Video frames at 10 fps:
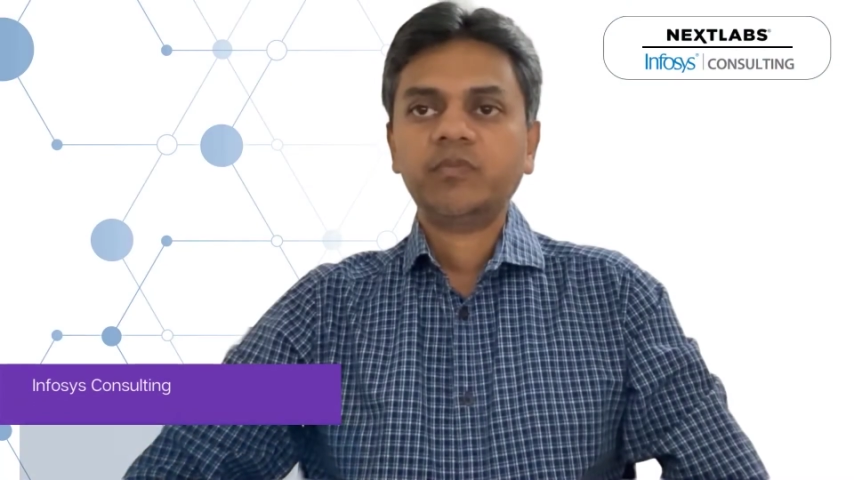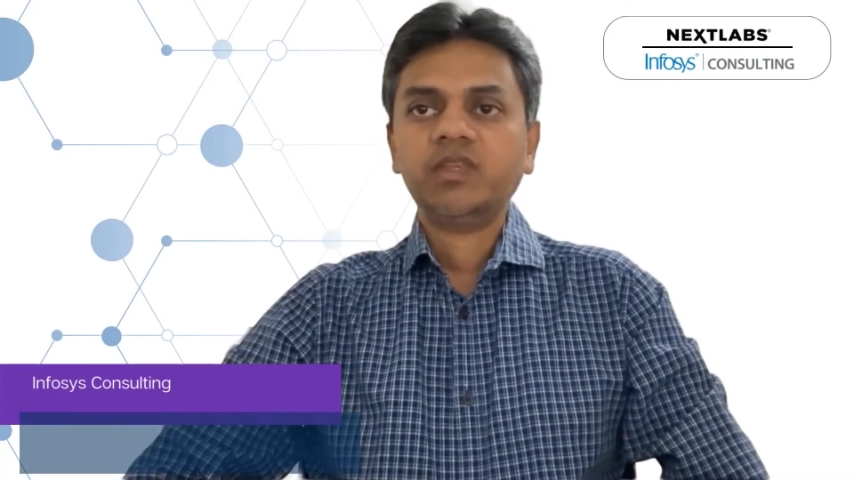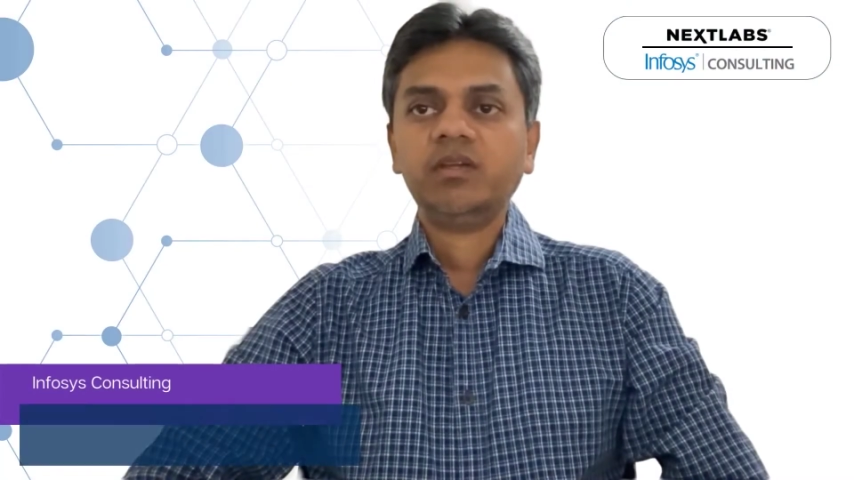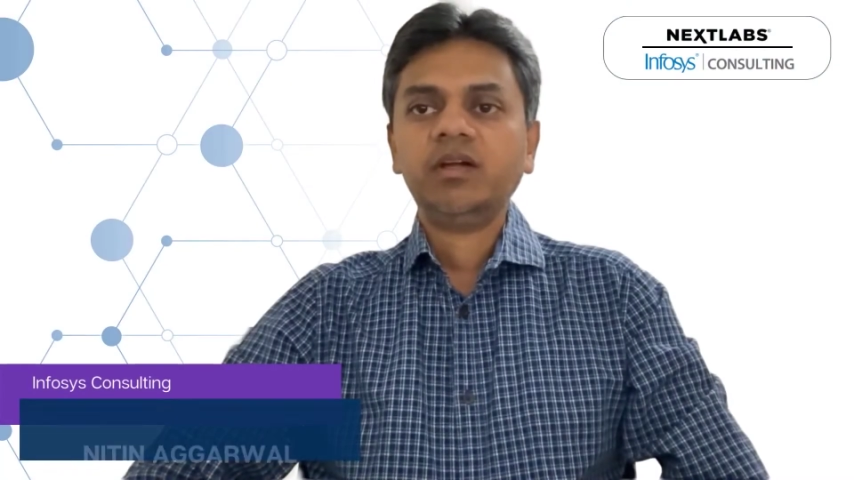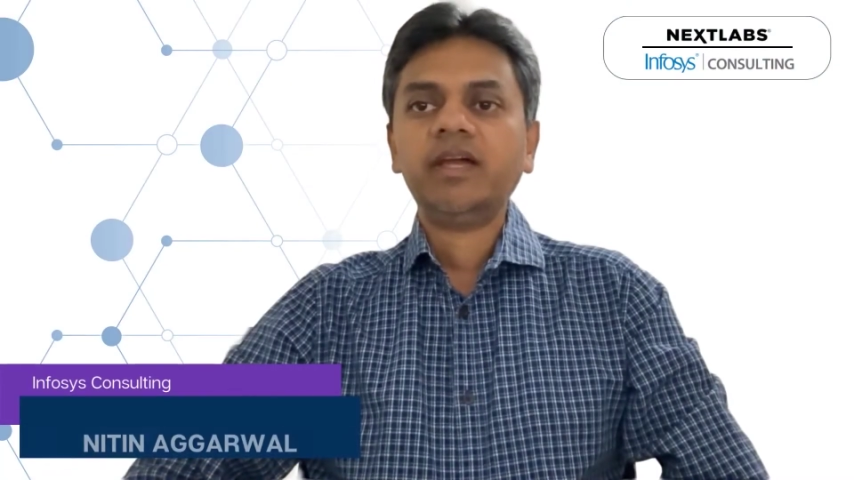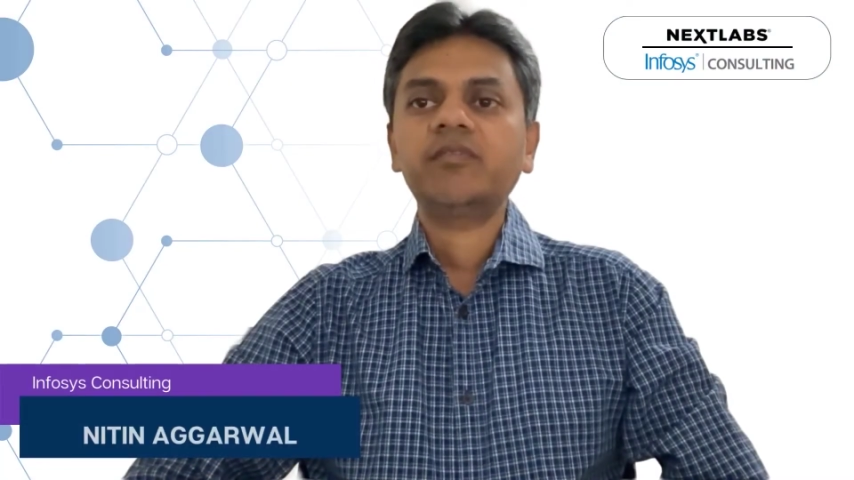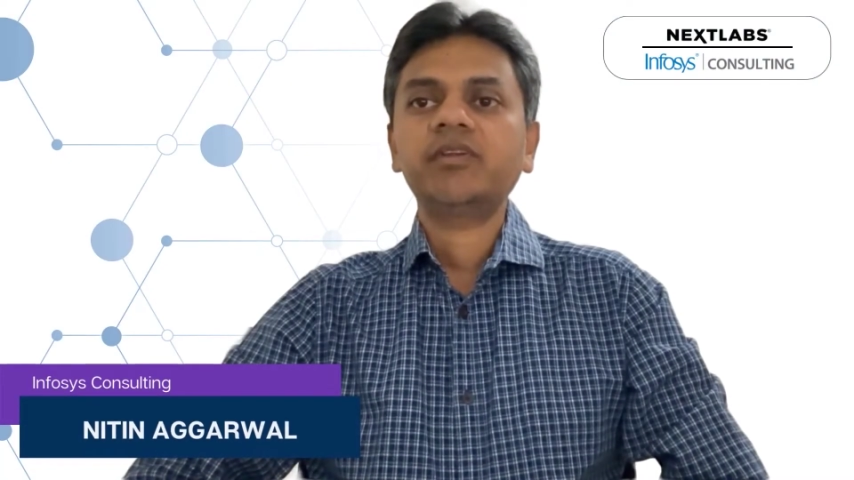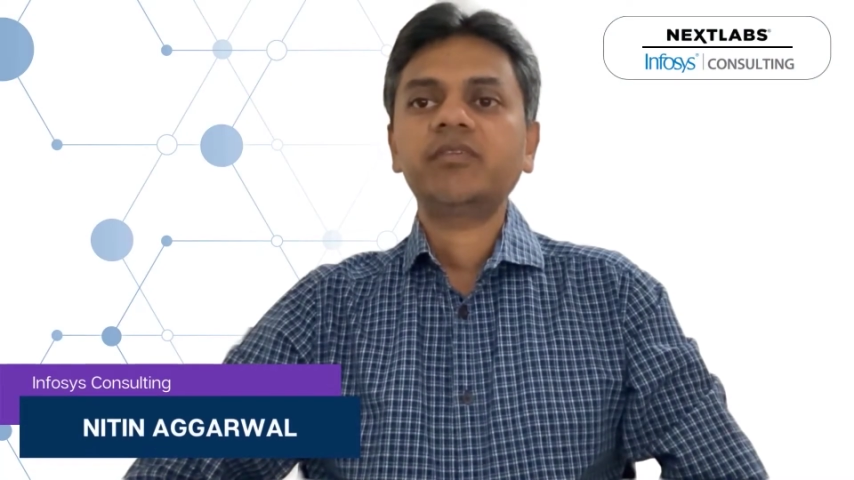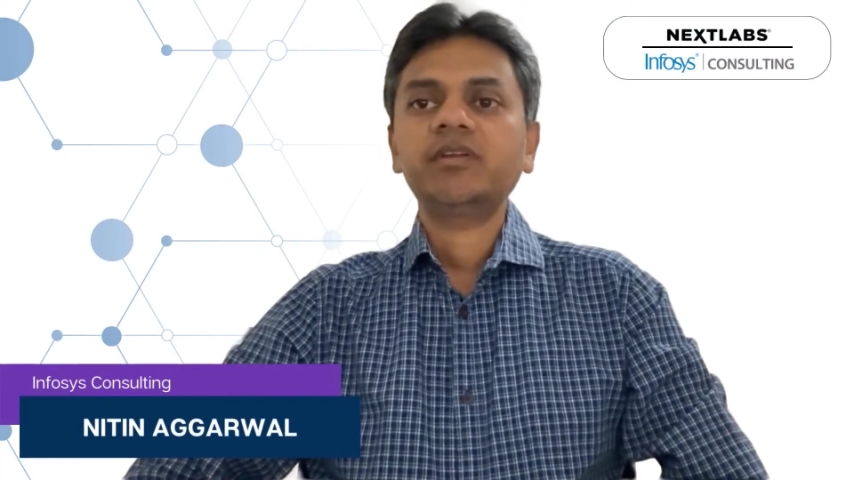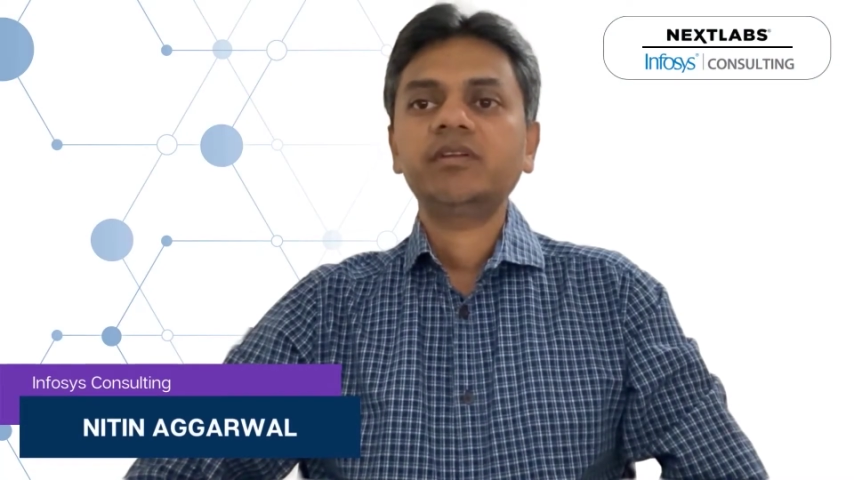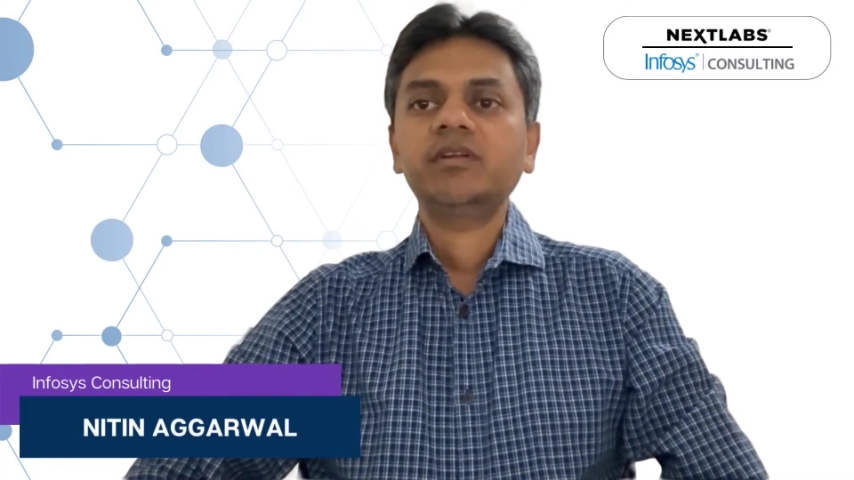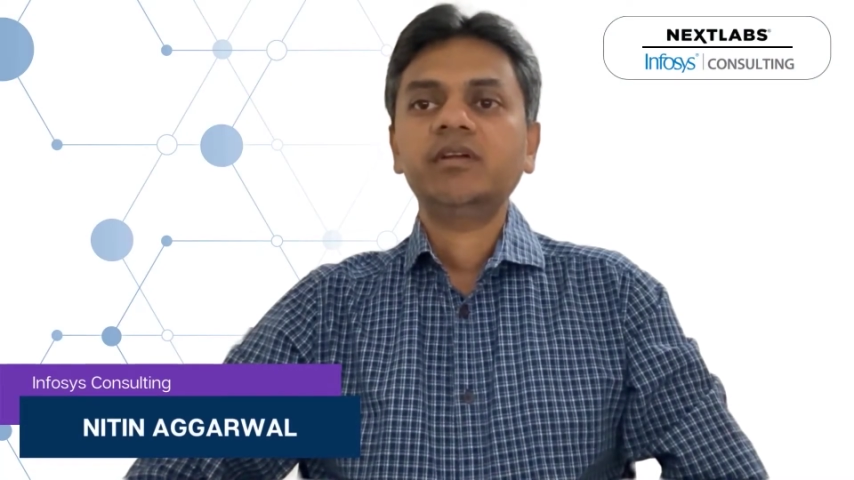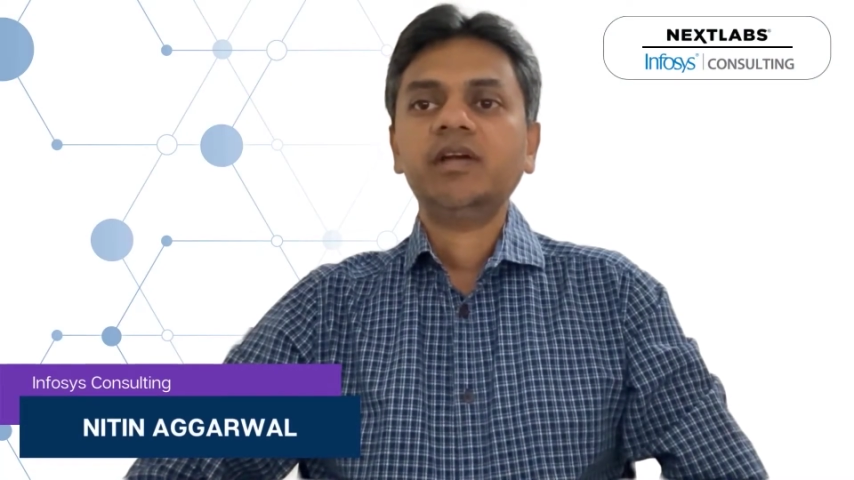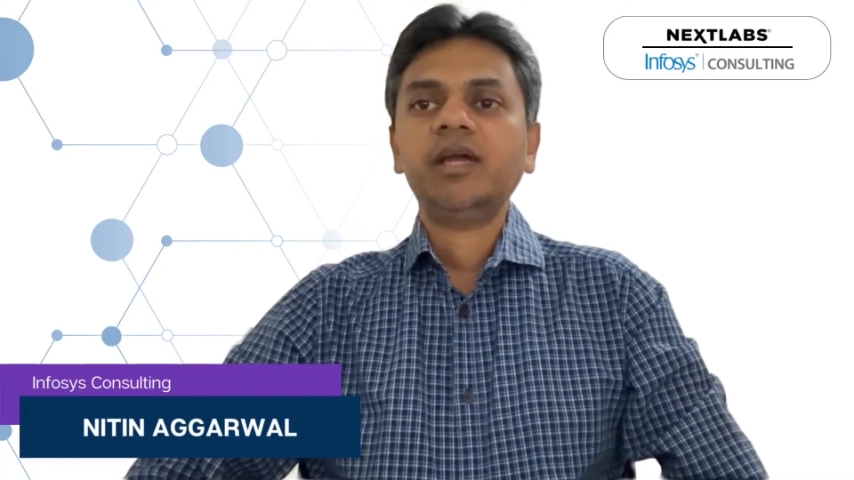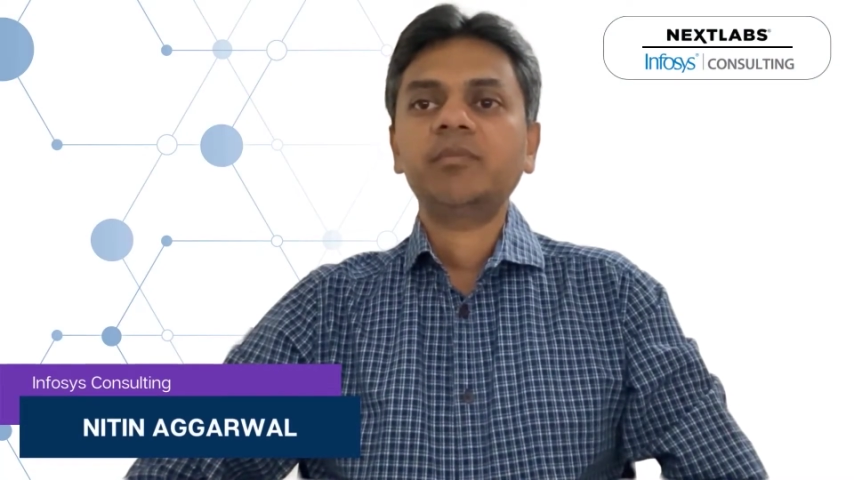Hi everyone,
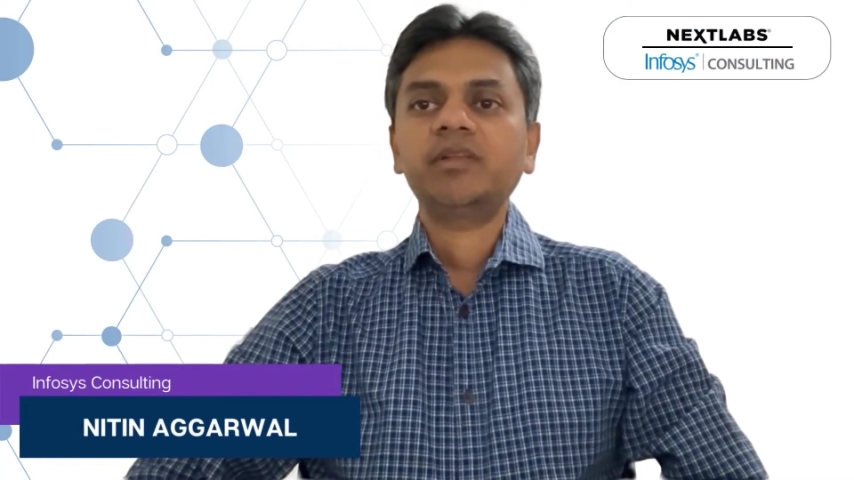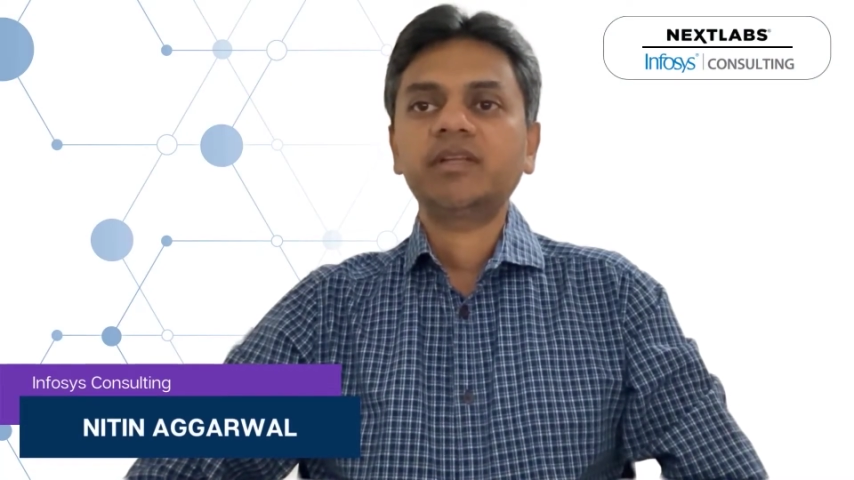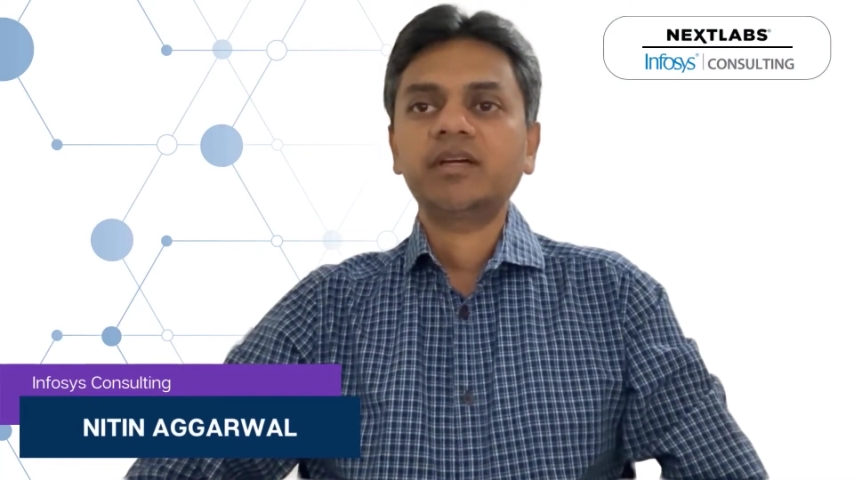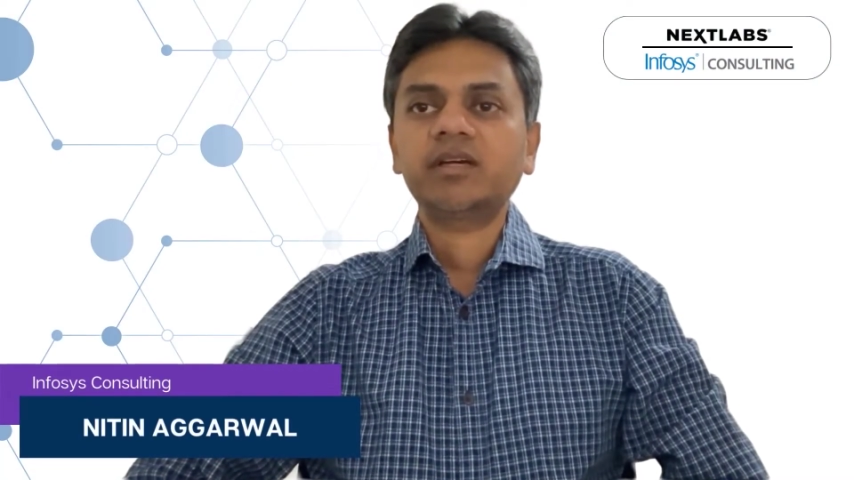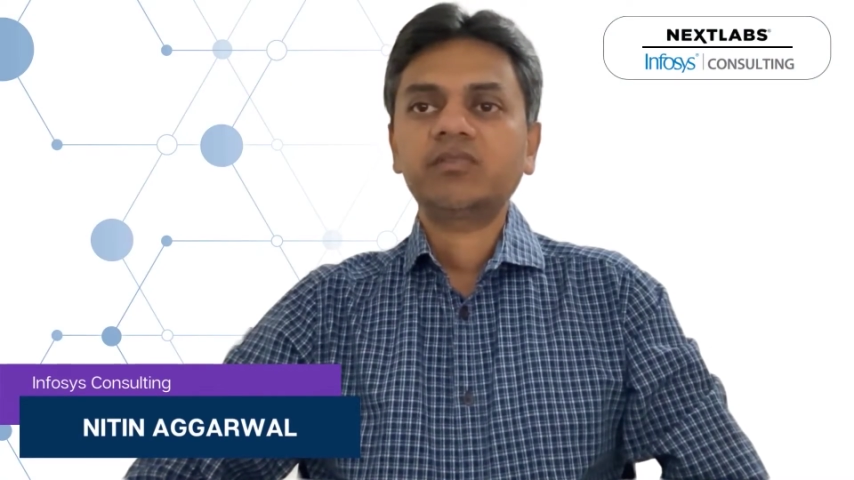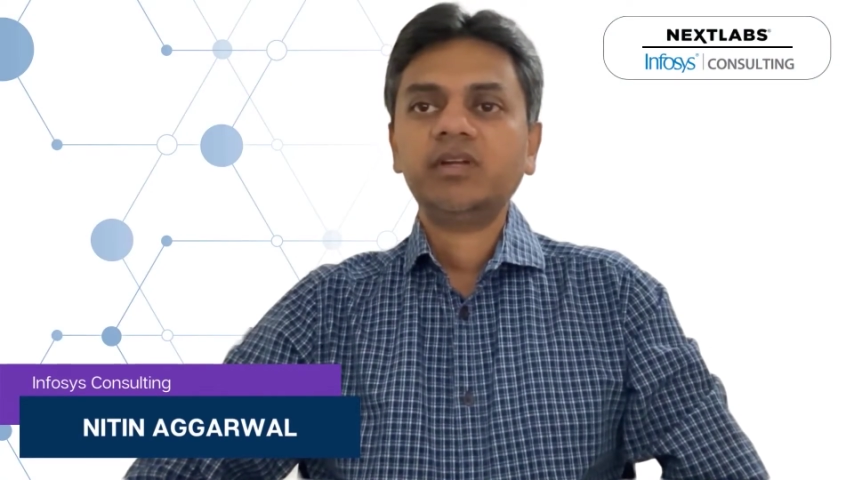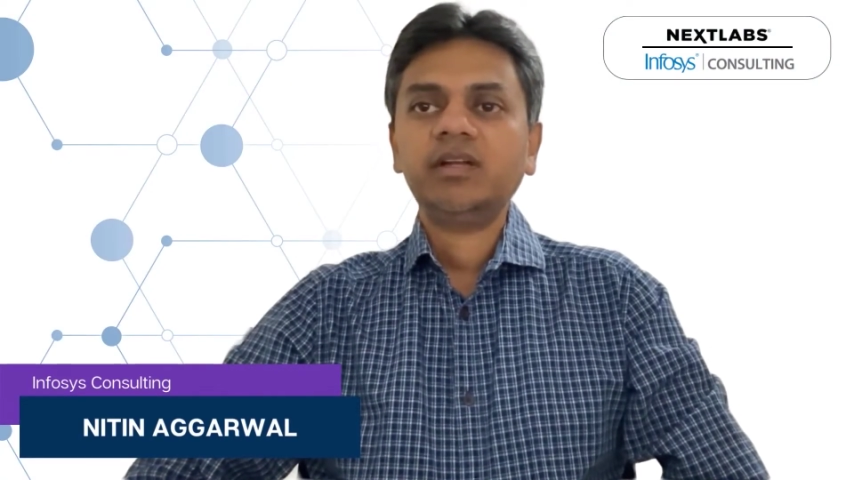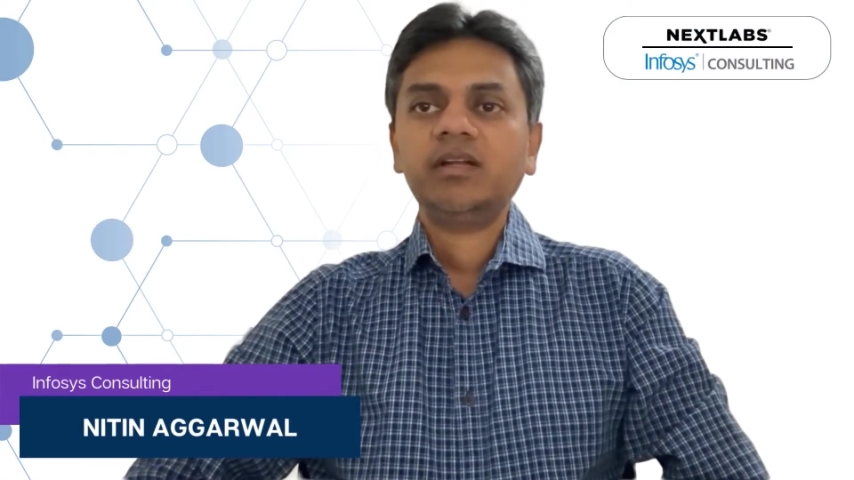I'm Nitin Aggarwal.